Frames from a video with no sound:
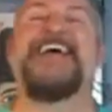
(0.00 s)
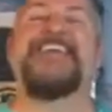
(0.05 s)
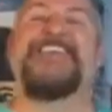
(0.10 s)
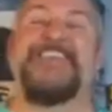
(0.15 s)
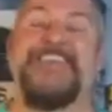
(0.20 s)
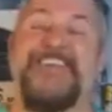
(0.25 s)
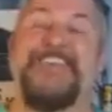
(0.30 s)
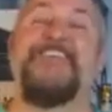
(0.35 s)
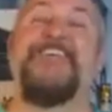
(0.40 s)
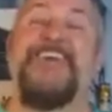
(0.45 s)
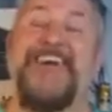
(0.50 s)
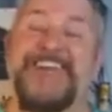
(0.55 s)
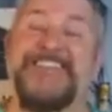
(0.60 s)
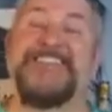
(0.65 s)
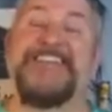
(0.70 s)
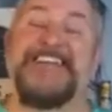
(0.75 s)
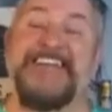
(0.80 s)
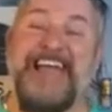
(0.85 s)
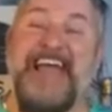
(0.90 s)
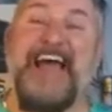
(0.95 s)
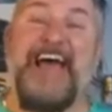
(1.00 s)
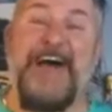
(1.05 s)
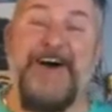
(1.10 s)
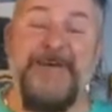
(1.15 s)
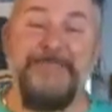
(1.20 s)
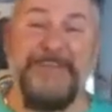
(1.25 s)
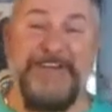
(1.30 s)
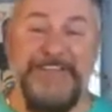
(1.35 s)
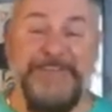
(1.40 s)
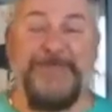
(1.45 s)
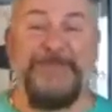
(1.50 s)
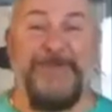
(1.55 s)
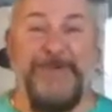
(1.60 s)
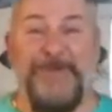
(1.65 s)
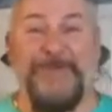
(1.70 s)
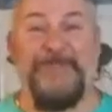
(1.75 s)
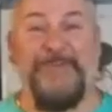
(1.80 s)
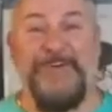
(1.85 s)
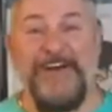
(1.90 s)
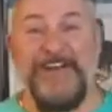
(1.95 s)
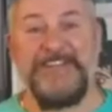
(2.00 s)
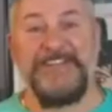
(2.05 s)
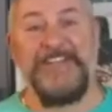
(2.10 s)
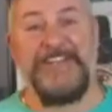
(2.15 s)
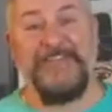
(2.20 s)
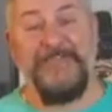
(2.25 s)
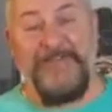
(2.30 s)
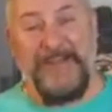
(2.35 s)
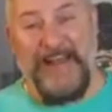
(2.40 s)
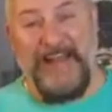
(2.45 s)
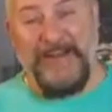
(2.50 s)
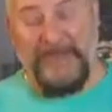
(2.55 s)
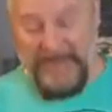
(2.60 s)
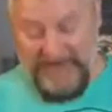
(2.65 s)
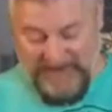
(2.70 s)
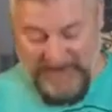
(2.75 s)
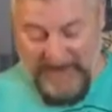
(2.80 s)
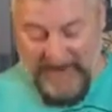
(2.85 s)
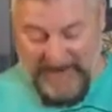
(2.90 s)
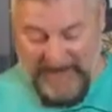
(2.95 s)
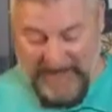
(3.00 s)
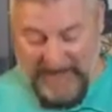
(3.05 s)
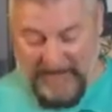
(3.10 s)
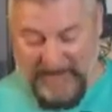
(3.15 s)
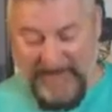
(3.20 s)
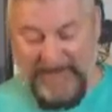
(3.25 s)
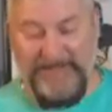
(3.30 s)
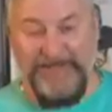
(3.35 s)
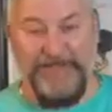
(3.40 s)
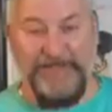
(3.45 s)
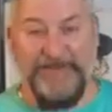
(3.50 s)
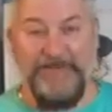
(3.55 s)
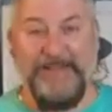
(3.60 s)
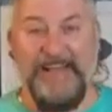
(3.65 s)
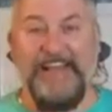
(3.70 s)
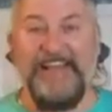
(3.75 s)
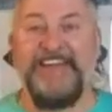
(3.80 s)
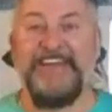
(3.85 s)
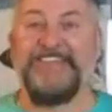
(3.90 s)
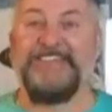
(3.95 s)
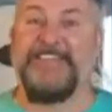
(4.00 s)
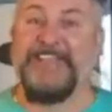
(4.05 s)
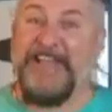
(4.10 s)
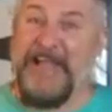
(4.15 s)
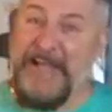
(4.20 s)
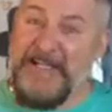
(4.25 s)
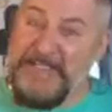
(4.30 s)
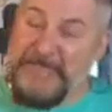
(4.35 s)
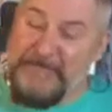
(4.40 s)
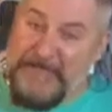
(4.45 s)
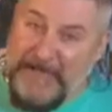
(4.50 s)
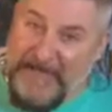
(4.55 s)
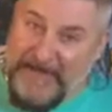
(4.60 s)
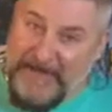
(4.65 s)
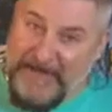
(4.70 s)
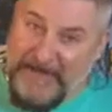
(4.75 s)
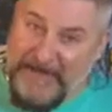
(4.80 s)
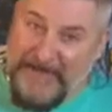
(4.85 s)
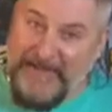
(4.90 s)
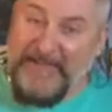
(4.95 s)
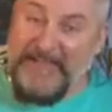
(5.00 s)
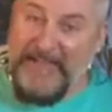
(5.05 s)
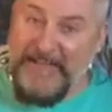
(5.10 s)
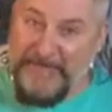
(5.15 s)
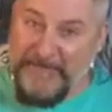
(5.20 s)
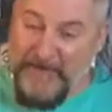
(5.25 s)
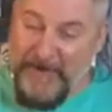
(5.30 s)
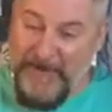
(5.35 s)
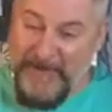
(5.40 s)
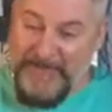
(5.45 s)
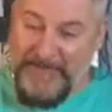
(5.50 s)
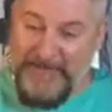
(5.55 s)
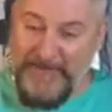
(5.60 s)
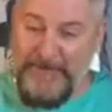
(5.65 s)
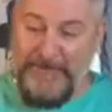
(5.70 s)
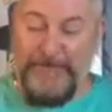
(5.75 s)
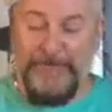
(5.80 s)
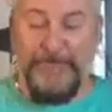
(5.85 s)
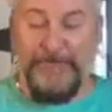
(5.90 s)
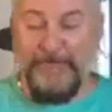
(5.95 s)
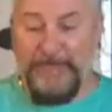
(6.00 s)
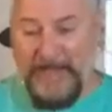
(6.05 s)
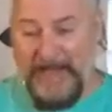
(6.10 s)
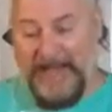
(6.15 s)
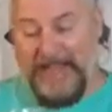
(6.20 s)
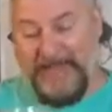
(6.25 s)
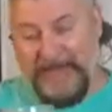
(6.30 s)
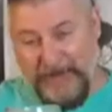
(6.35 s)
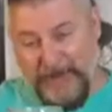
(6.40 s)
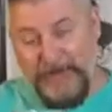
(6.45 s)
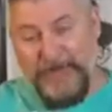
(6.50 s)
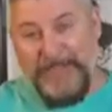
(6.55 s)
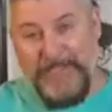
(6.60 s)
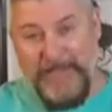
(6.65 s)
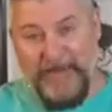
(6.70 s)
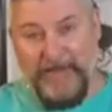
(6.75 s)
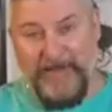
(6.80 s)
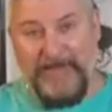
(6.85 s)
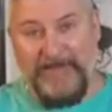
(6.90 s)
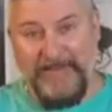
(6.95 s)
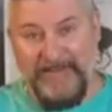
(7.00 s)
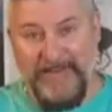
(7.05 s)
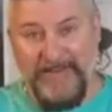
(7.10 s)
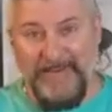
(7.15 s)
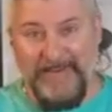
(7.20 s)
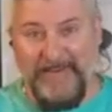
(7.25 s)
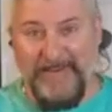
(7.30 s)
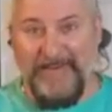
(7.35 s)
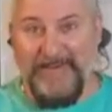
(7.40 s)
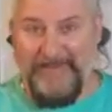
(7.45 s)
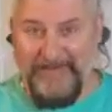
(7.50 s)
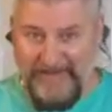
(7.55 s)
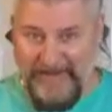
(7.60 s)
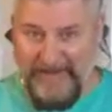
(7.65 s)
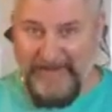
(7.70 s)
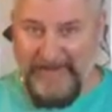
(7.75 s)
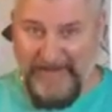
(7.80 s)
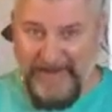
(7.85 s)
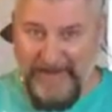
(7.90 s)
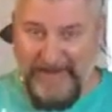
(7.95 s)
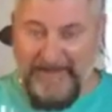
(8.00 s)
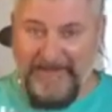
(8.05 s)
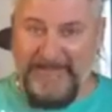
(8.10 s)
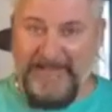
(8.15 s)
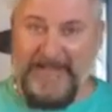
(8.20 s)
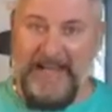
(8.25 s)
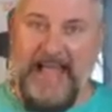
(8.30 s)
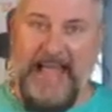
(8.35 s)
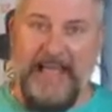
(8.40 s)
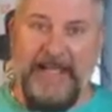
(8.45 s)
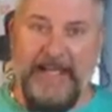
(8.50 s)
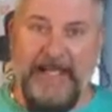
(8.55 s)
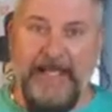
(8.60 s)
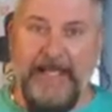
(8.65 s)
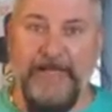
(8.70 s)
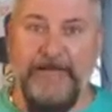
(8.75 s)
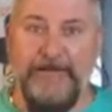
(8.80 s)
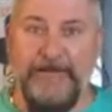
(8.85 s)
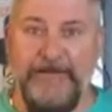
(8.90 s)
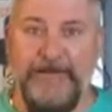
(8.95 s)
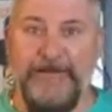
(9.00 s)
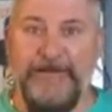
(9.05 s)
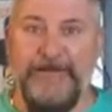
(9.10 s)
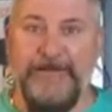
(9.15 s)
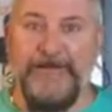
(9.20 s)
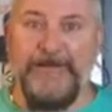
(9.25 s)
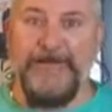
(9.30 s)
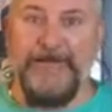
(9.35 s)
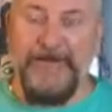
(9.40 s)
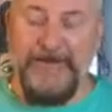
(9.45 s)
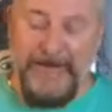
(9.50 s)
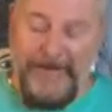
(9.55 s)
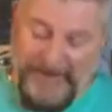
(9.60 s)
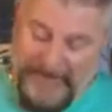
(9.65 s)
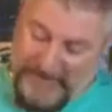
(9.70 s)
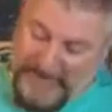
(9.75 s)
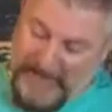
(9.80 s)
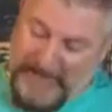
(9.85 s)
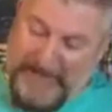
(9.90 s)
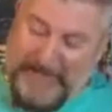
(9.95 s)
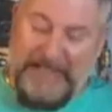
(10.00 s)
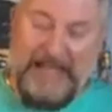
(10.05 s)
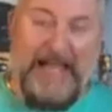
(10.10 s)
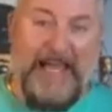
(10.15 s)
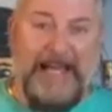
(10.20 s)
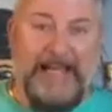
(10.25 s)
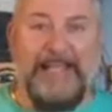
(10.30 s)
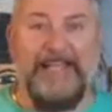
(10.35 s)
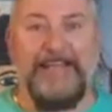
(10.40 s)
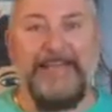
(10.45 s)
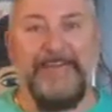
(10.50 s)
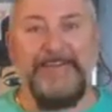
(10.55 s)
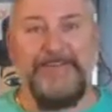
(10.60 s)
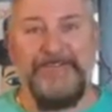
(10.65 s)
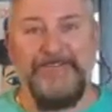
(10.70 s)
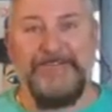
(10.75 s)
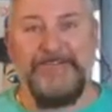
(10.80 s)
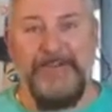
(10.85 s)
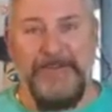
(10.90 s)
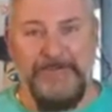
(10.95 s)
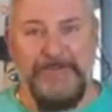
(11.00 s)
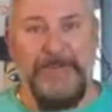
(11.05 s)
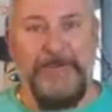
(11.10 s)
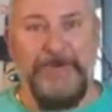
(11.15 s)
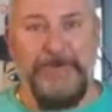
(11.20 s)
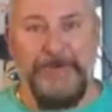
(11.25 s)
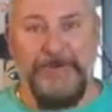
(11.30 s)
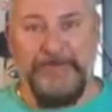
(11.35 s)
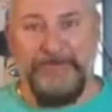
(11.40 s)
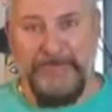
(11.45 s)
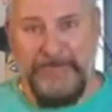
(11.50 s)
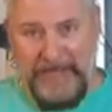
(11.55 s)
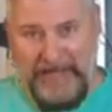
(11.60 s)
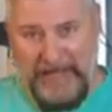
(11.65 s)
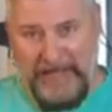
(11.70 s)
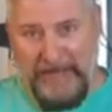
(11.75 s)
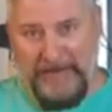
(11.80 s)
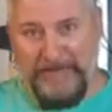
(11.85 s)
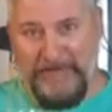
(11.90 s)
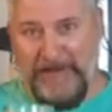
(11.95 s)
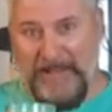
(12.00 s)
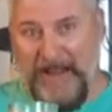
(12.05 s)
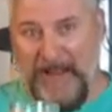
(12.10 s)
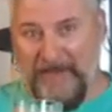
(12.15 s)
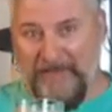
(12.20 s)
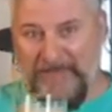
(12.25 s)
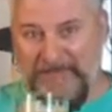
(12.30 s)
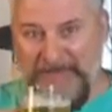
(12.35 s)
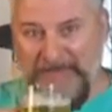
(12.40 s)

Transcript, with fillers: You're watching now, but you weren't watching when I was talking about you. Tonight's beer is brought to you by you, Timmy. It's a natty. Uh, drinking natty because of you. Thank you for that.